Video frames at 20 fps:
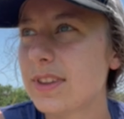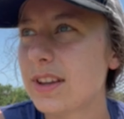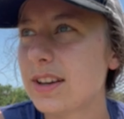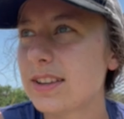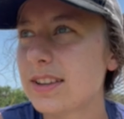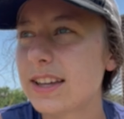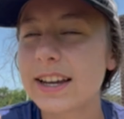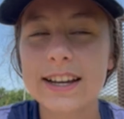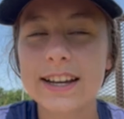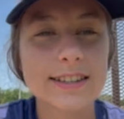
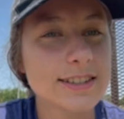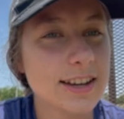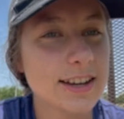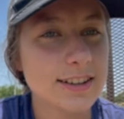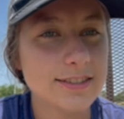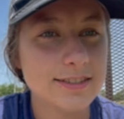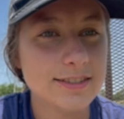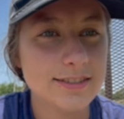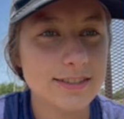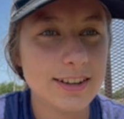like I
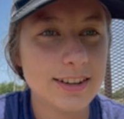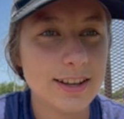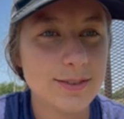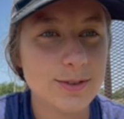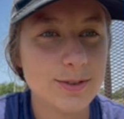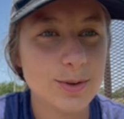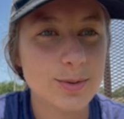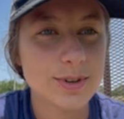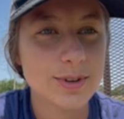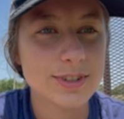said,
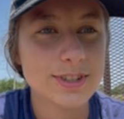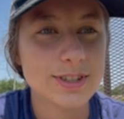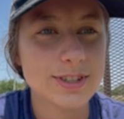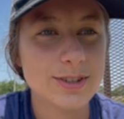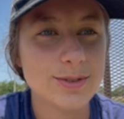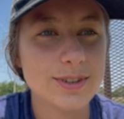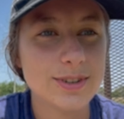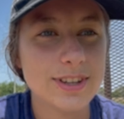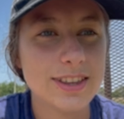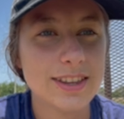if you want to
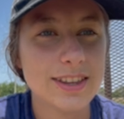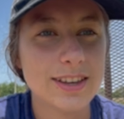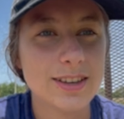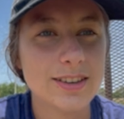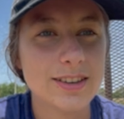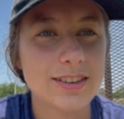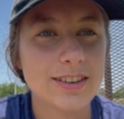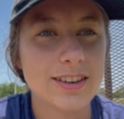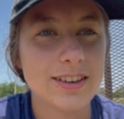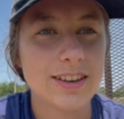know
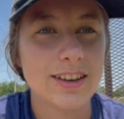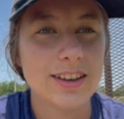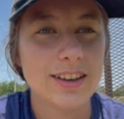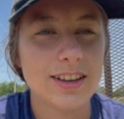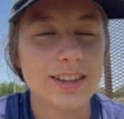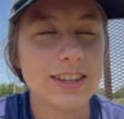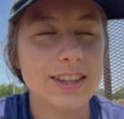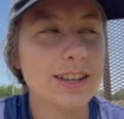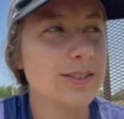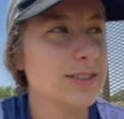anything,
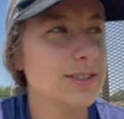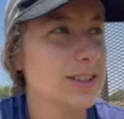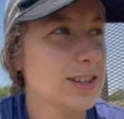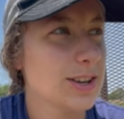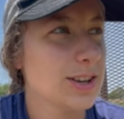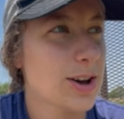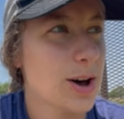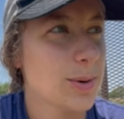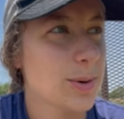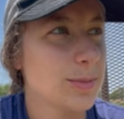leave it in the
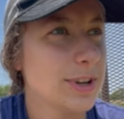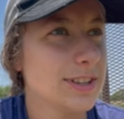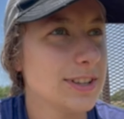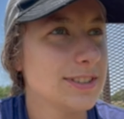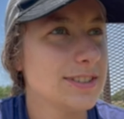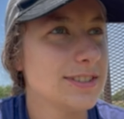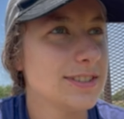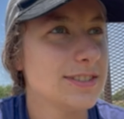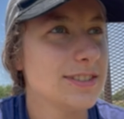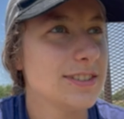
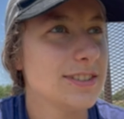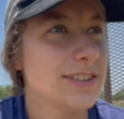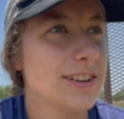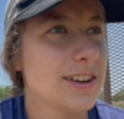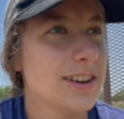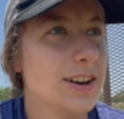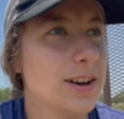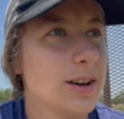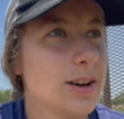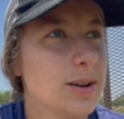comments.
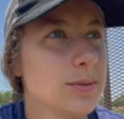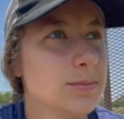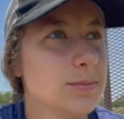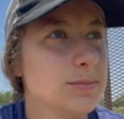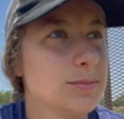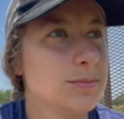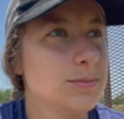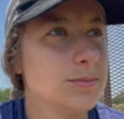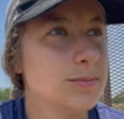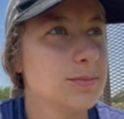
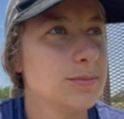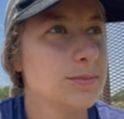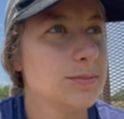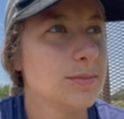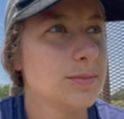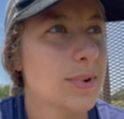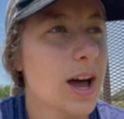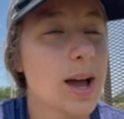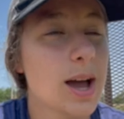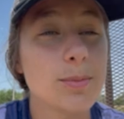Um,
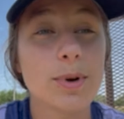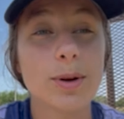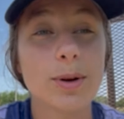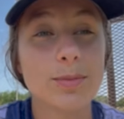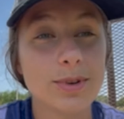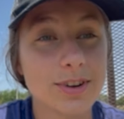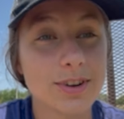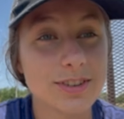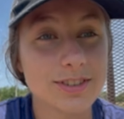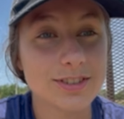I might
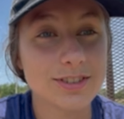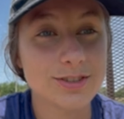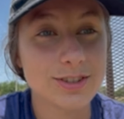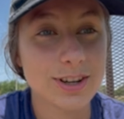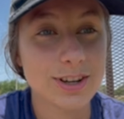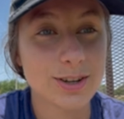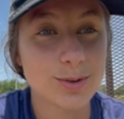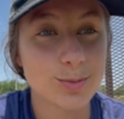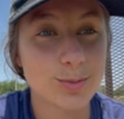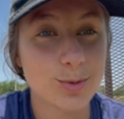be on the
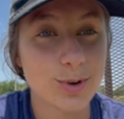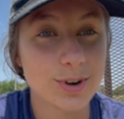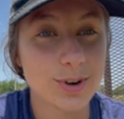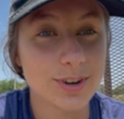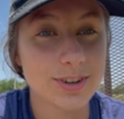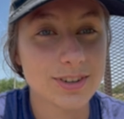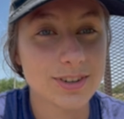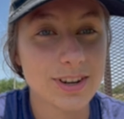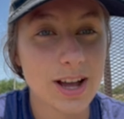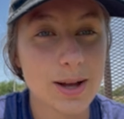channel
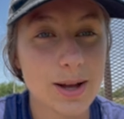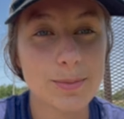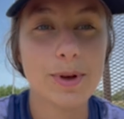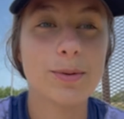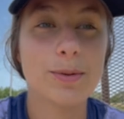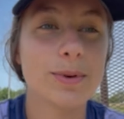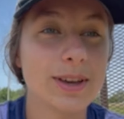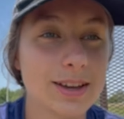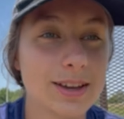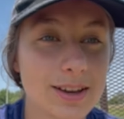more. I
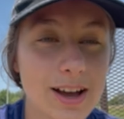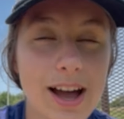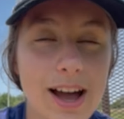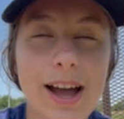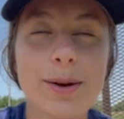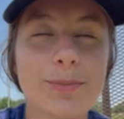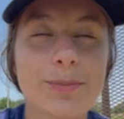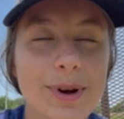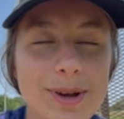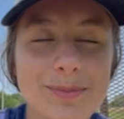might make
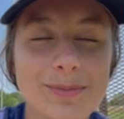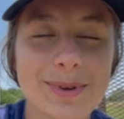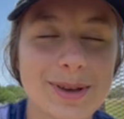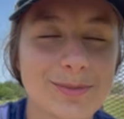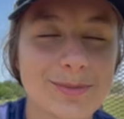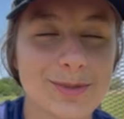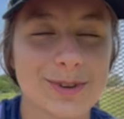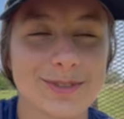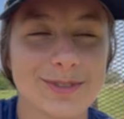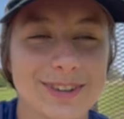I might
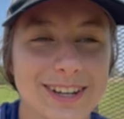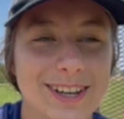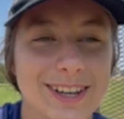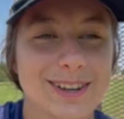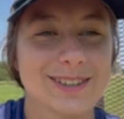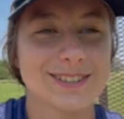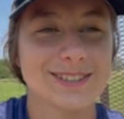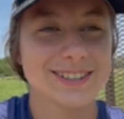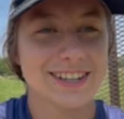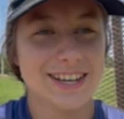make more
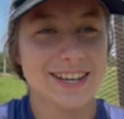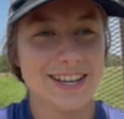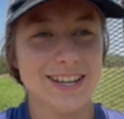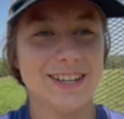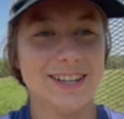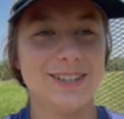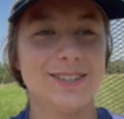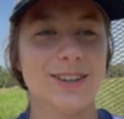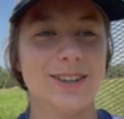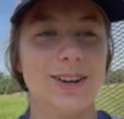videos.
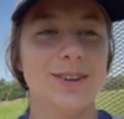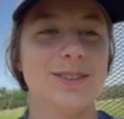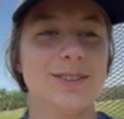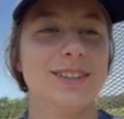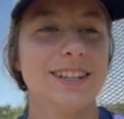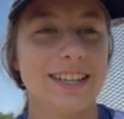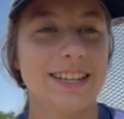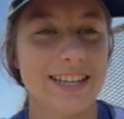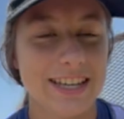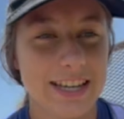So
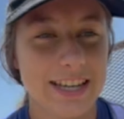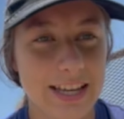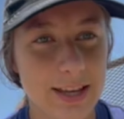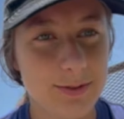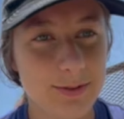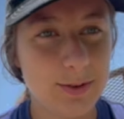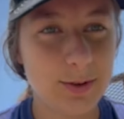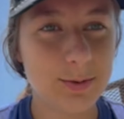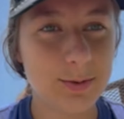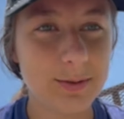
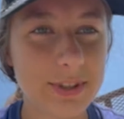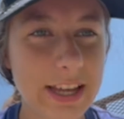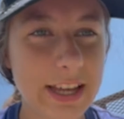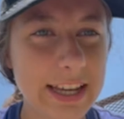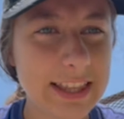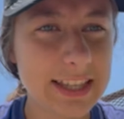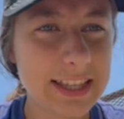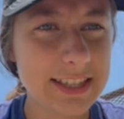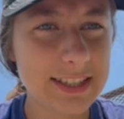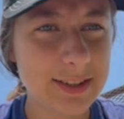if you
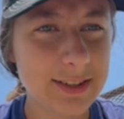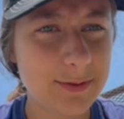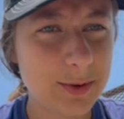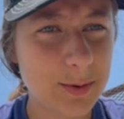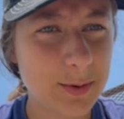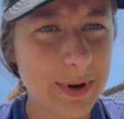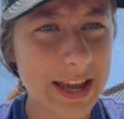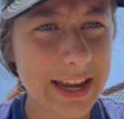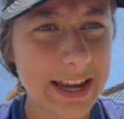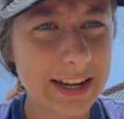like this, if
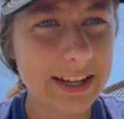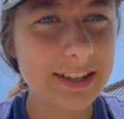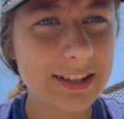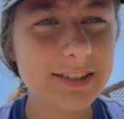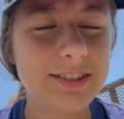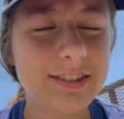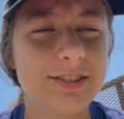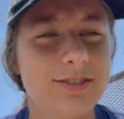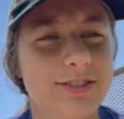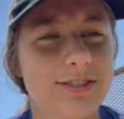you hate it,
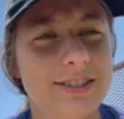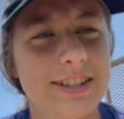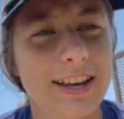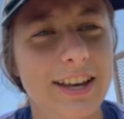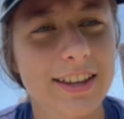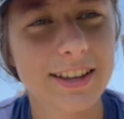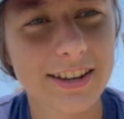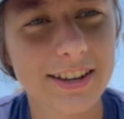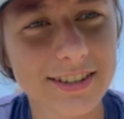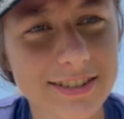you should
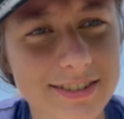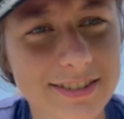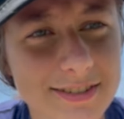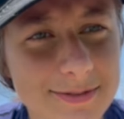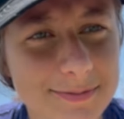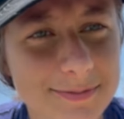tell us.